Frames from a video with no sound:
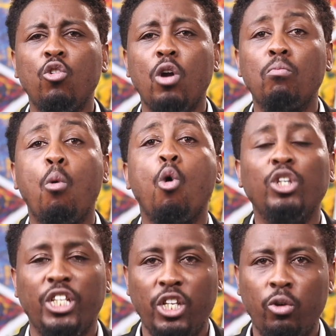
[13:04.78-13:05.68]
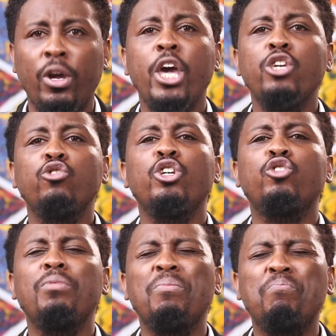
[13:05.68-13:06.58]
you and molding you. You need
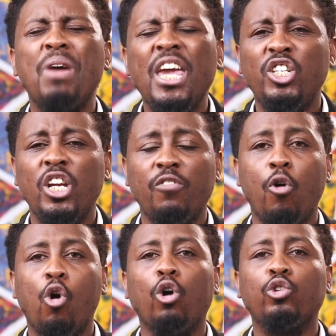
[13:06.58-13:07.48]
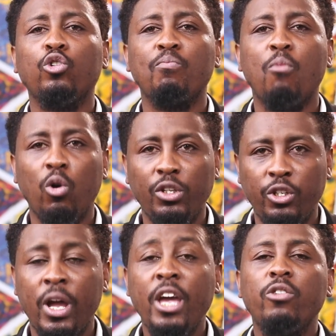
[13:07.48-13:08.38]
to be patient for God to mold
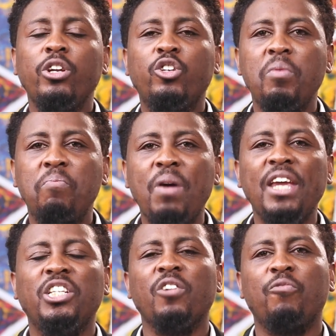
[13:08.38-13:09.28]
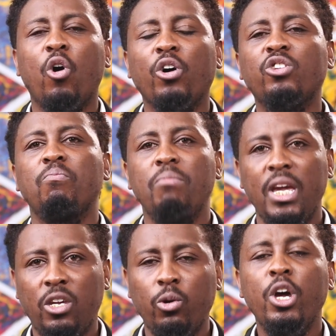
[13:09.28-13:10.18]
you. You need to be patient for God to
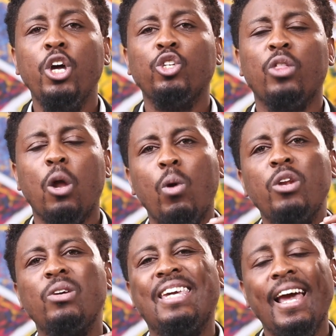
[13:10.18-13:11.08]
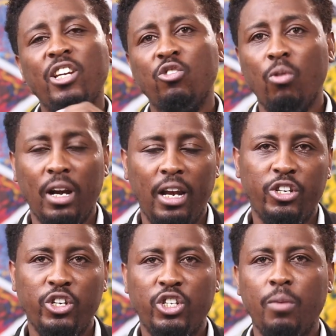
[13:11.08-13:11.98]
make you, so that when you get into a
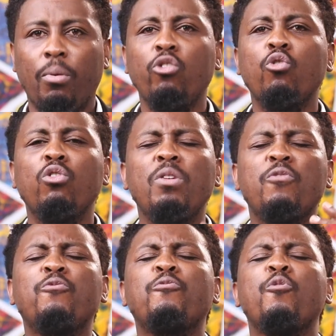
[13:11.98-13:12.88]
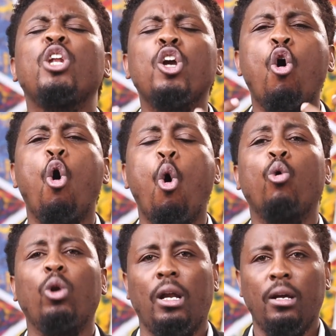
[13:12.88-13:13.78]
relationship, you will be fully
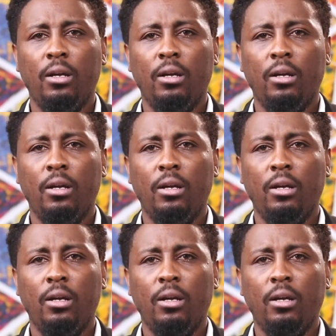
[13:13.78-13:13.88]
whole